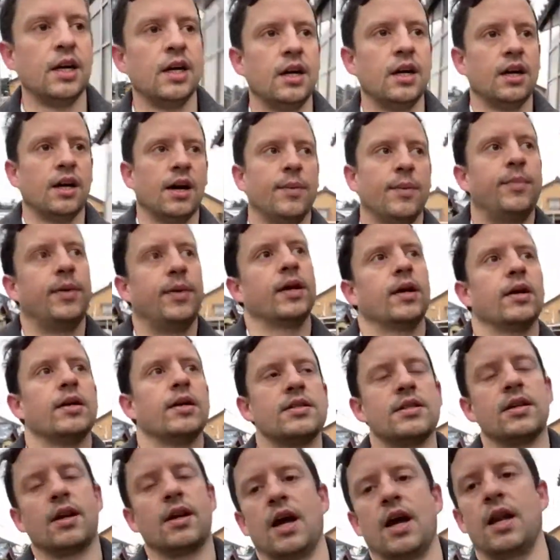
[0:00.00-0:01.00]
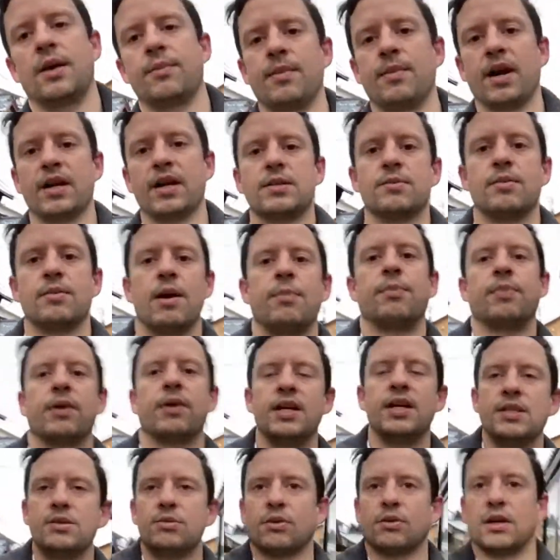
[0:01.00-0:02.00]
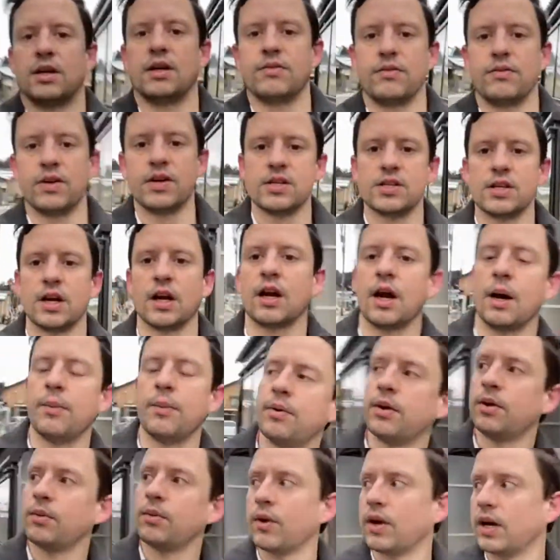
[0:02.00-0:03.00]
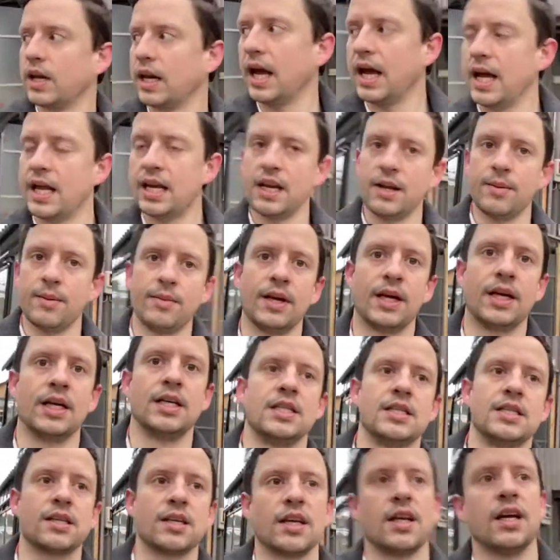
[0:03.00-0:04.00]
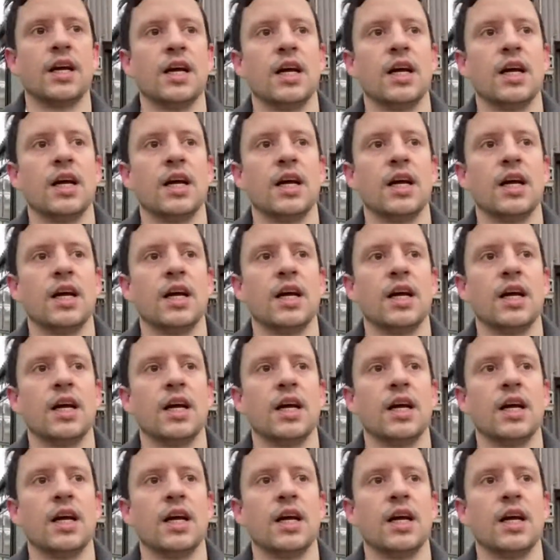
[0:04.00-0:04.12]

up here and start heading back to my place. We're gonna finish our cuppa and we're gonna end it because